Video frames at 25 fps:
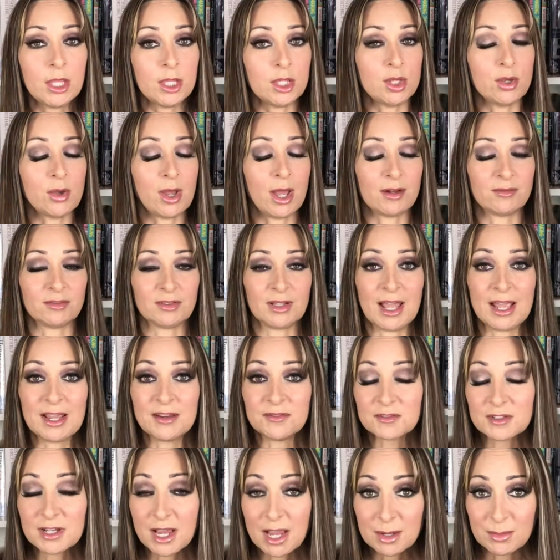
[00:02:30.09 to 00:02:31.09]
You have
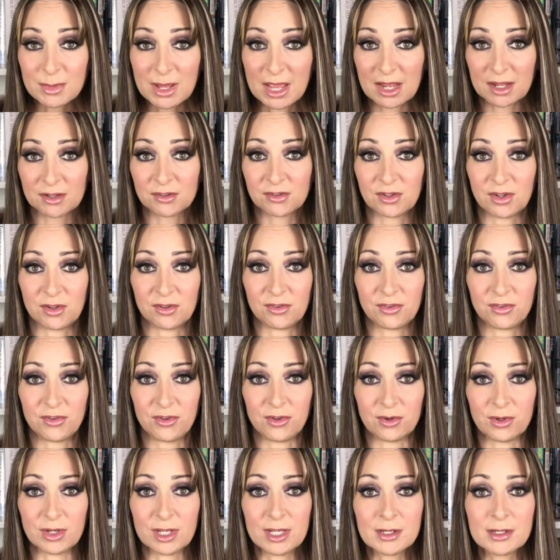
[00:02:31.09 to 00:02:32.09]
lifetime access
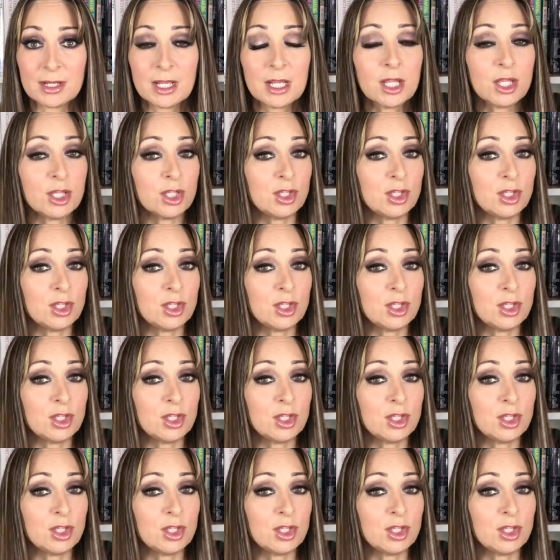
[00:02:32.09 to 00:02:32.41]
to it.